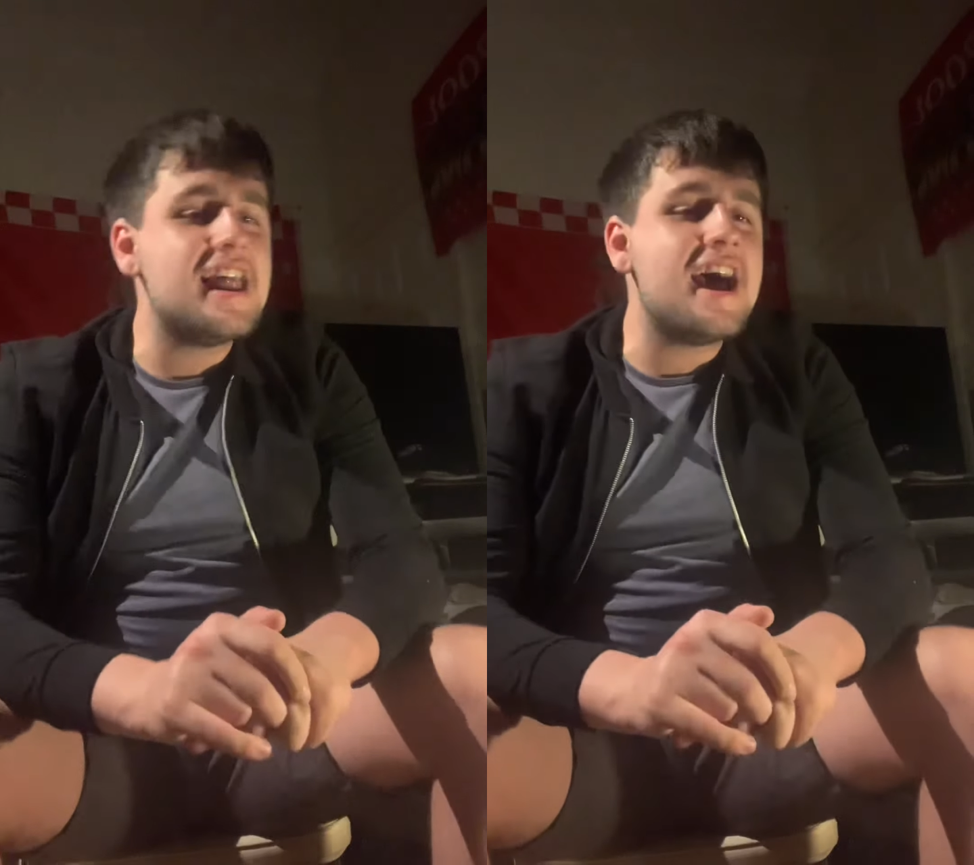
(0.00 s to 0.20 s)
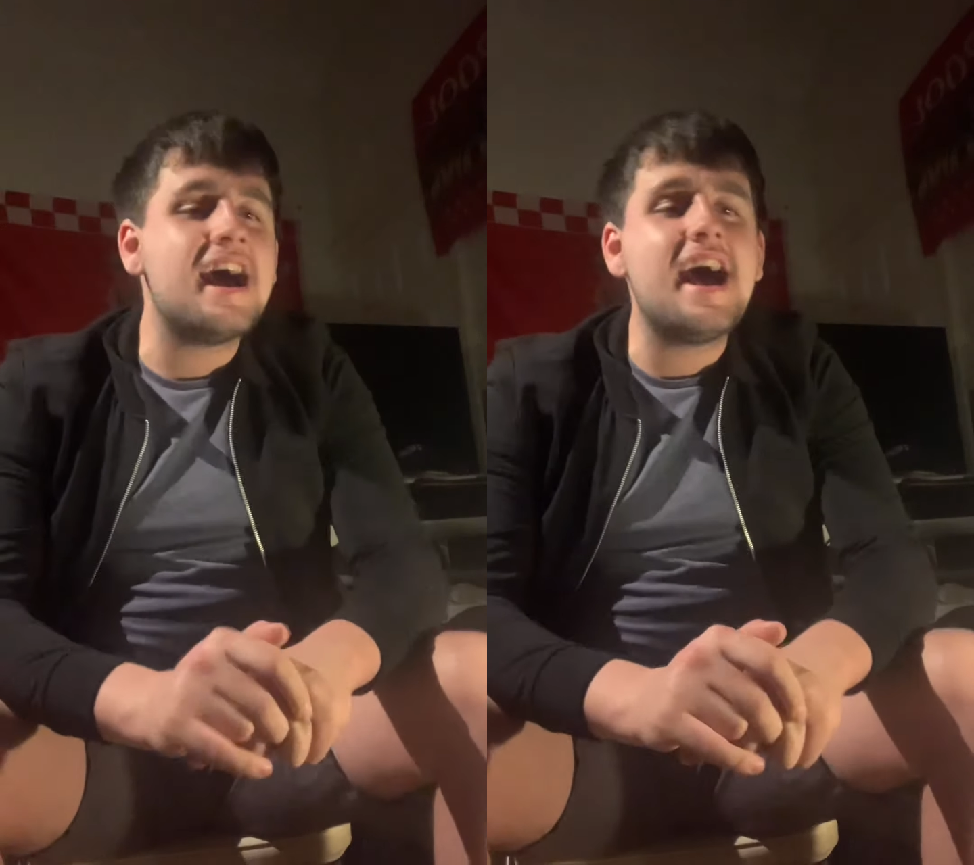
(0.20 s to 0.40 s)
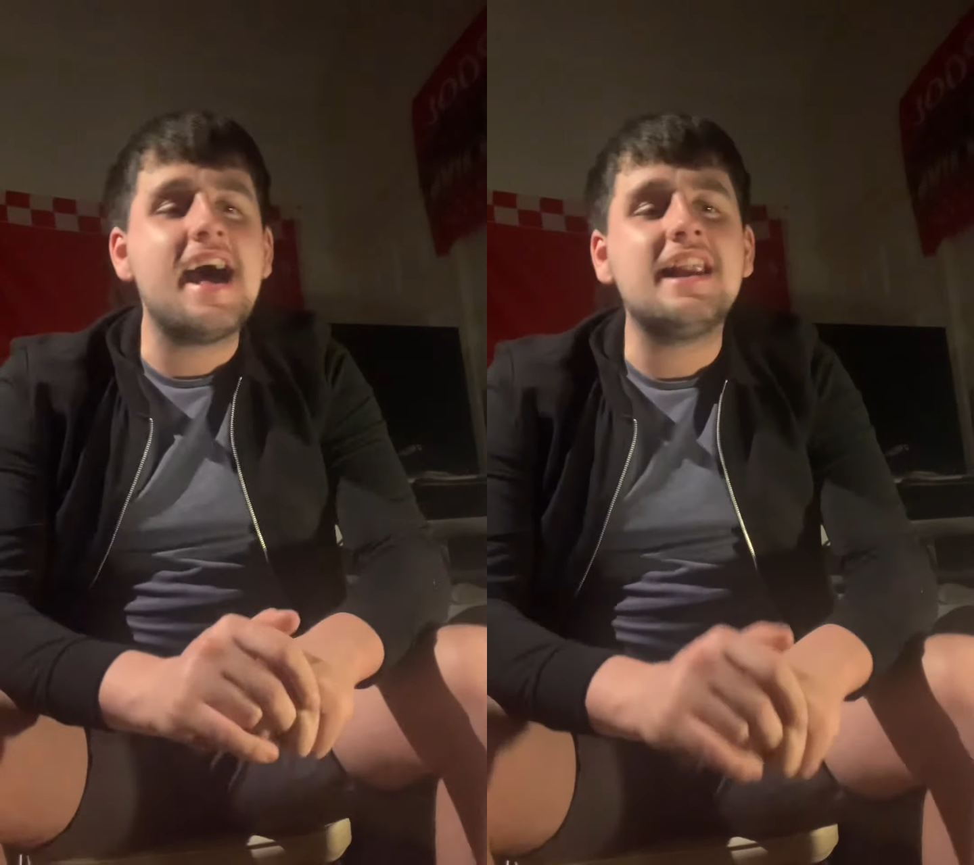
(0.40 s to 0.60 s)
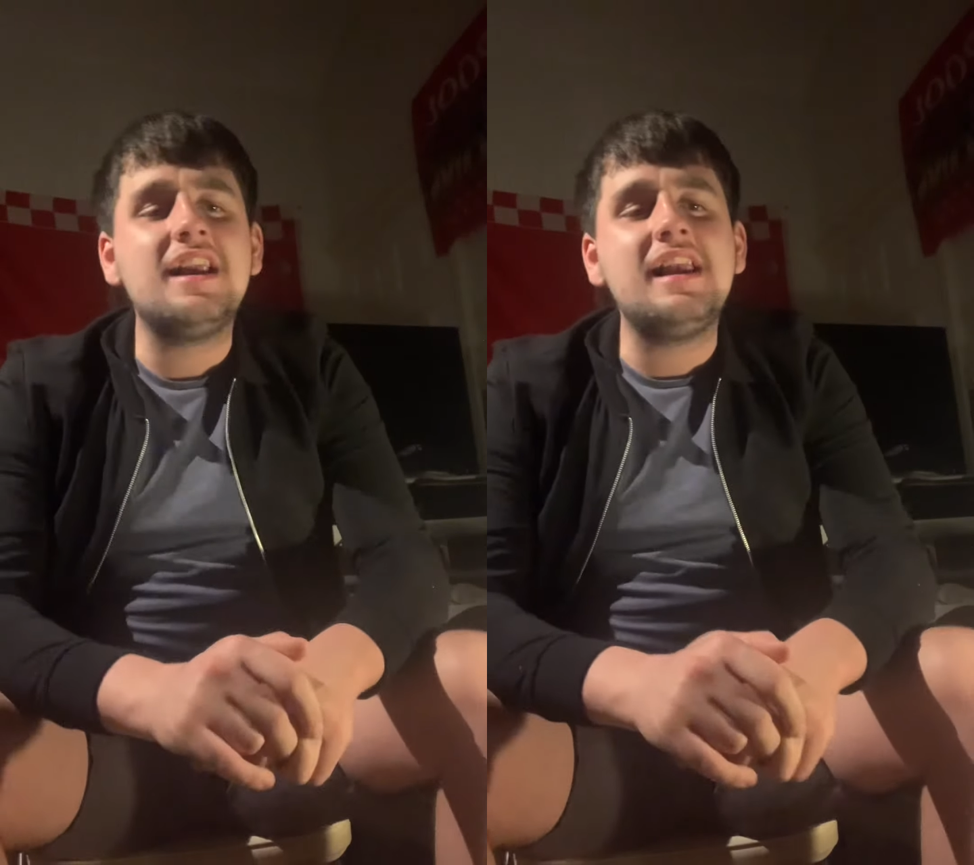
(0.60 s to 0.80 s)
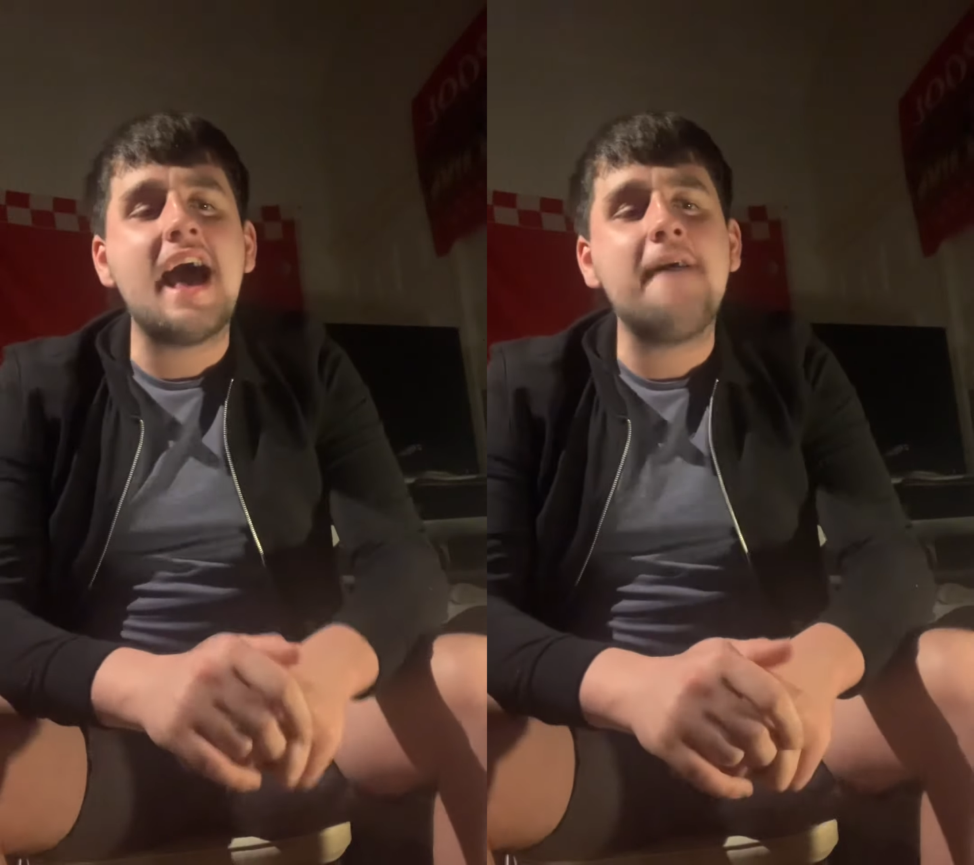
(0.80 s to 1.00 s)

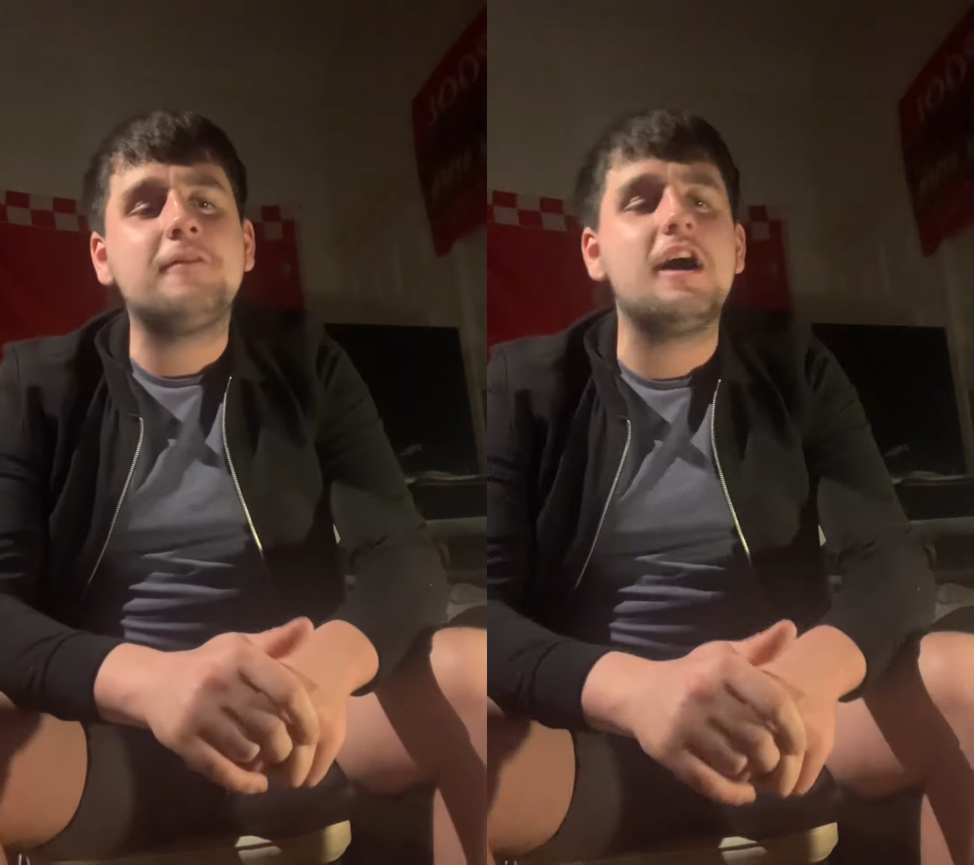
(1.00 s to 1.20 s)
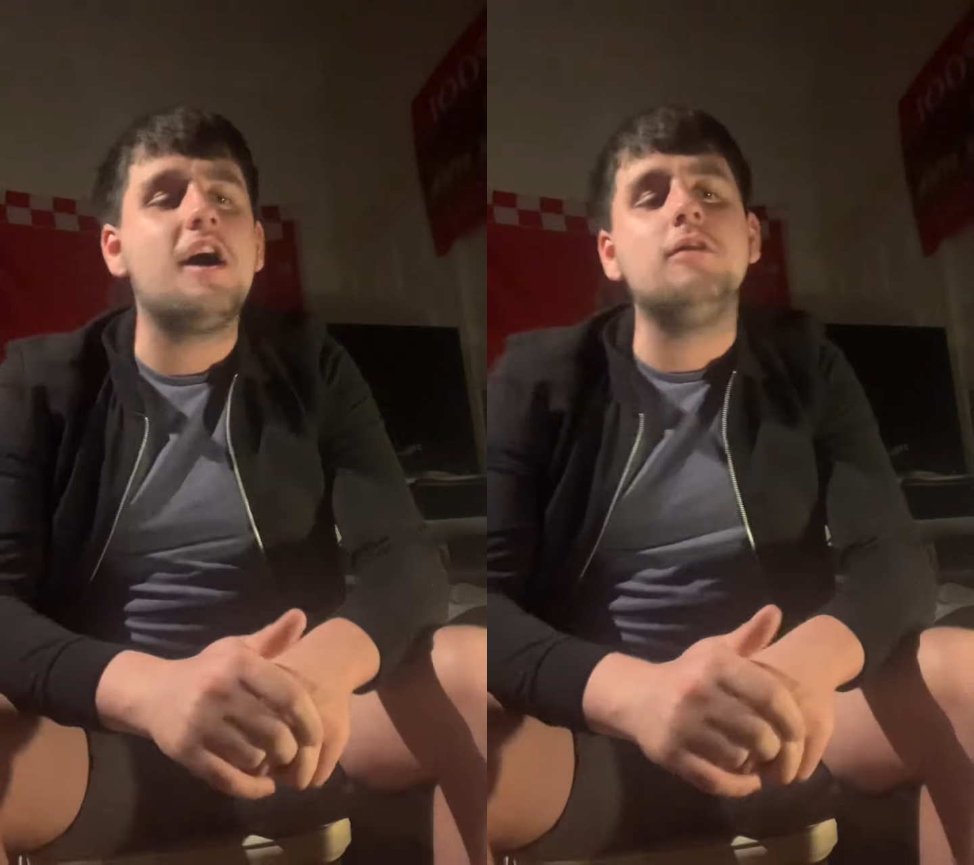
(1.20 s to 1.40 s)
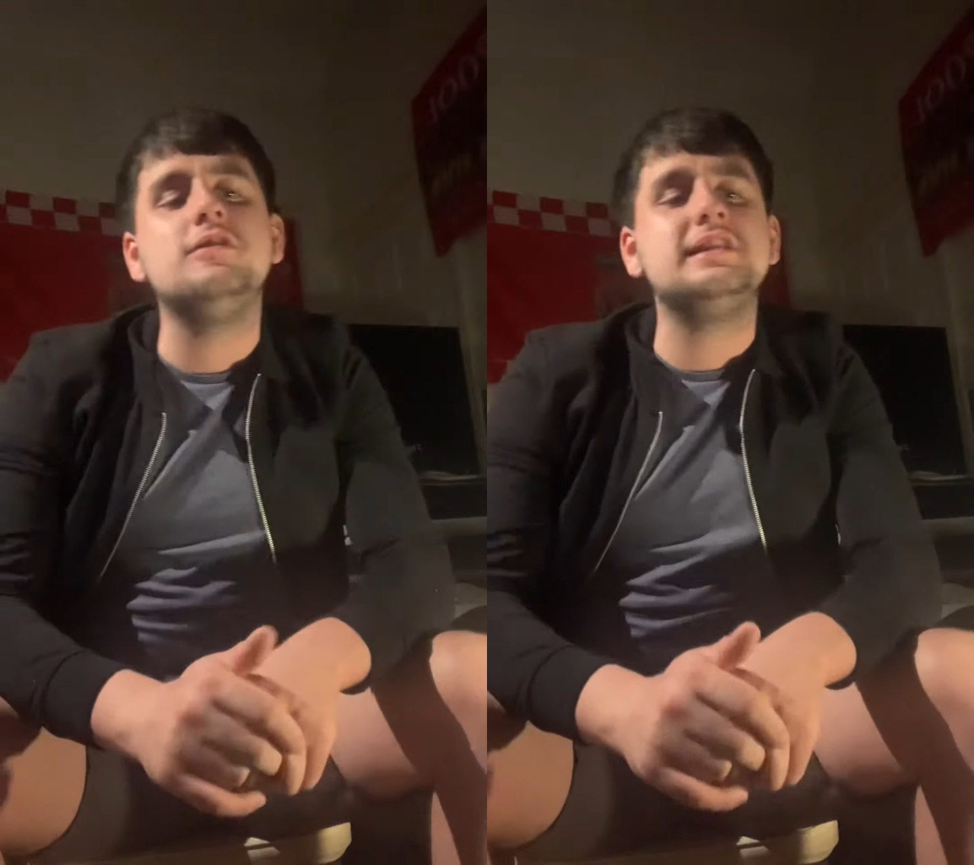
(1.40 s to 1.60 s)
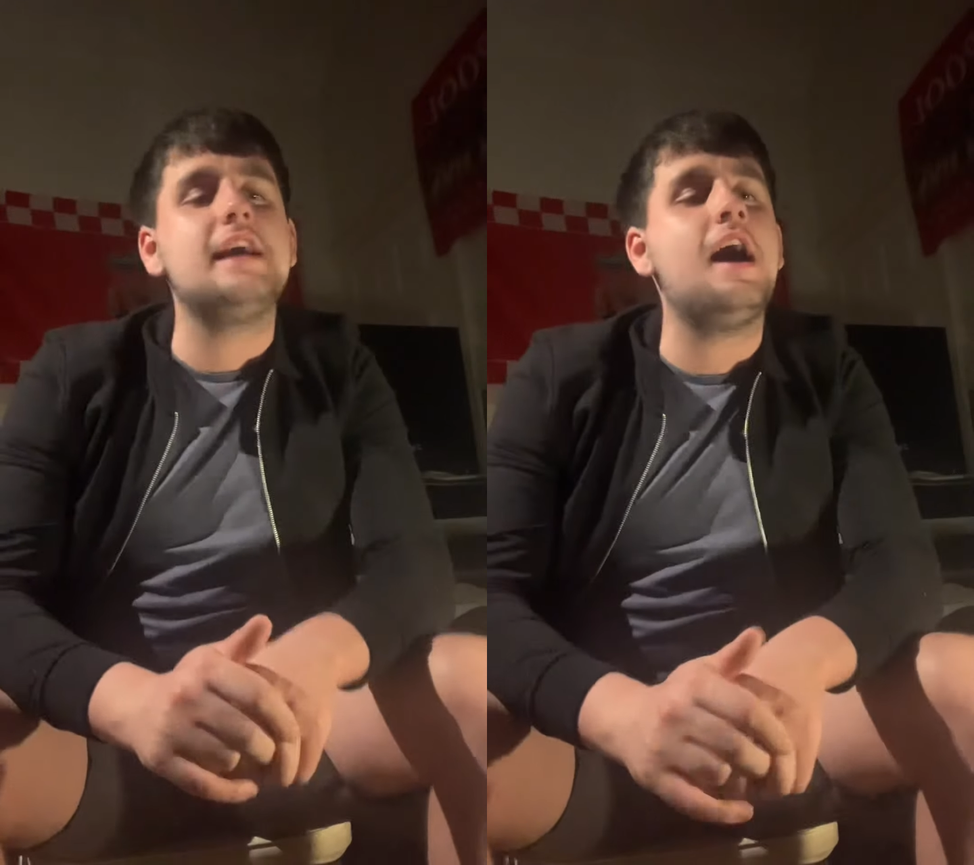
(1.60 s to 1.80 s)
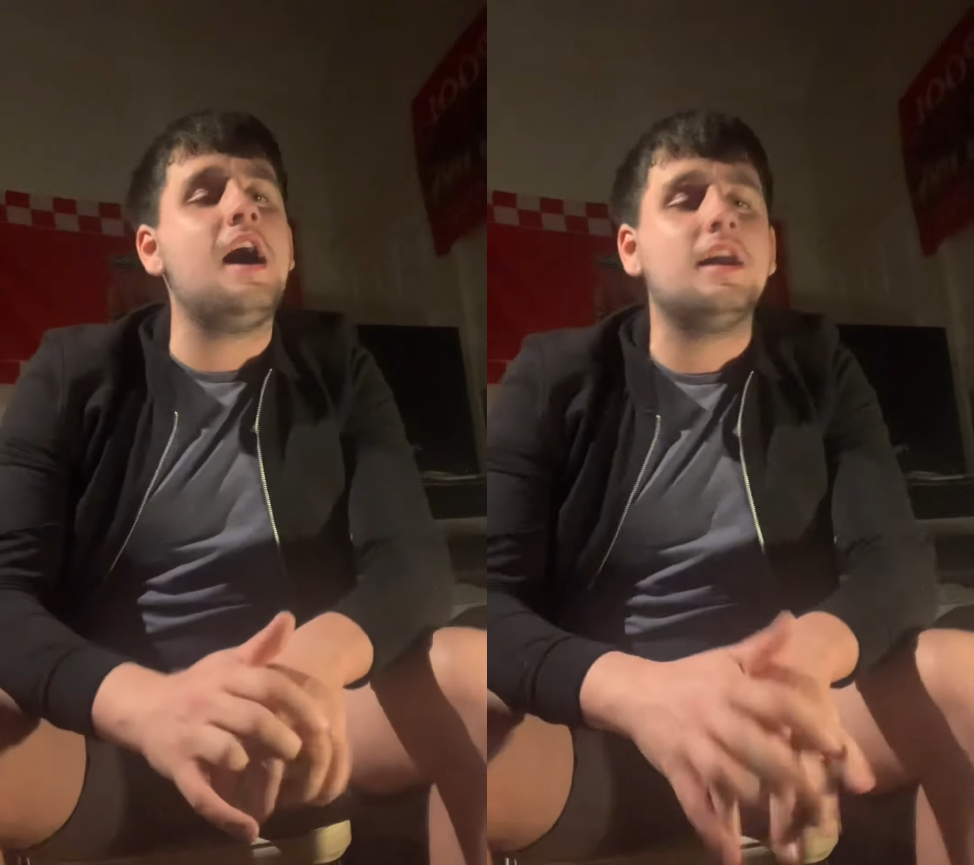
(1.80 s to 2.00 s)
la, life goes
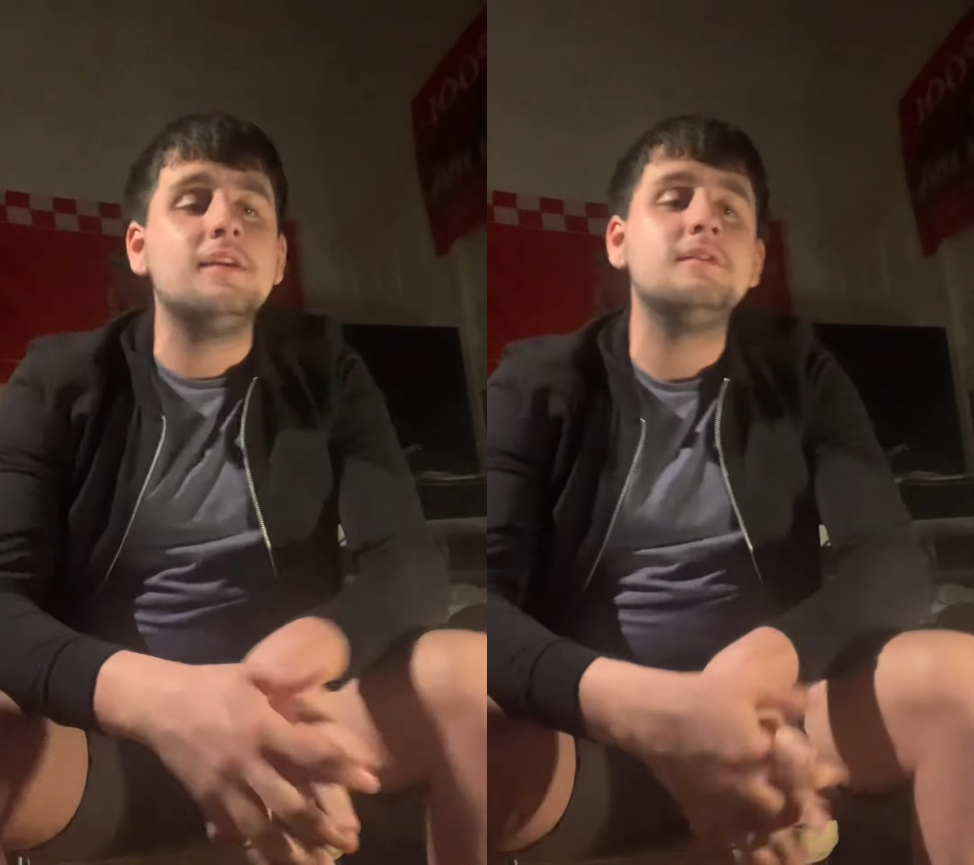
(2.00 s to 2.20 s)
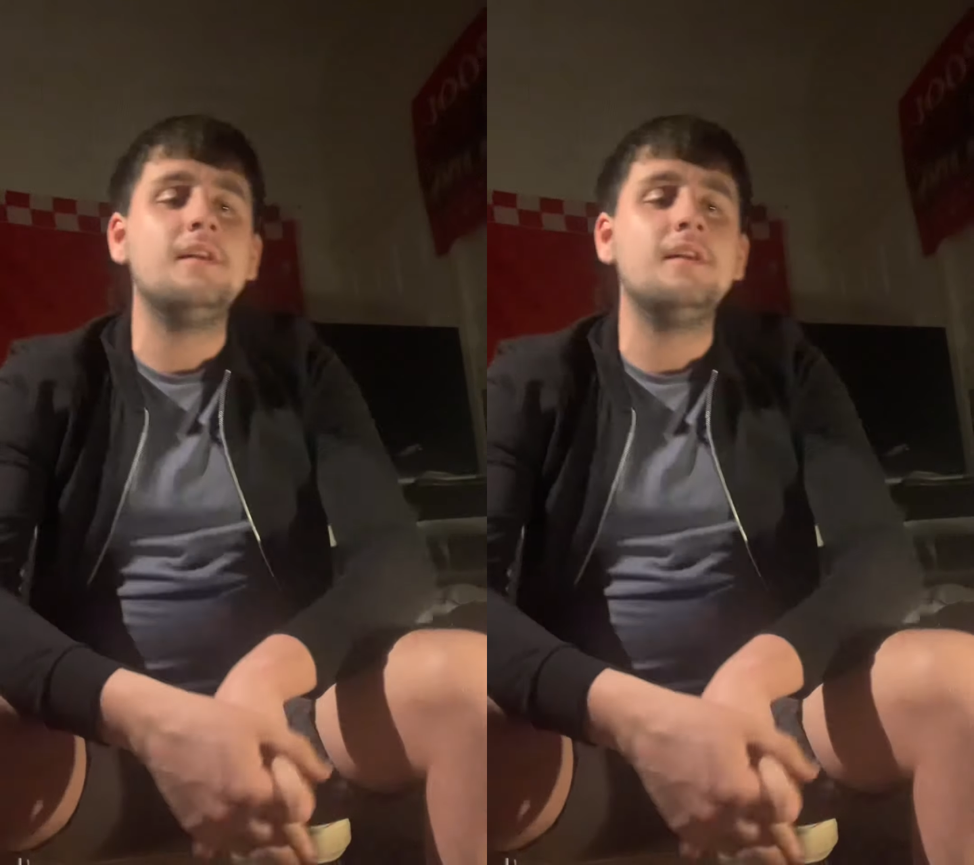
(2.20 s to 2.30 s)
on.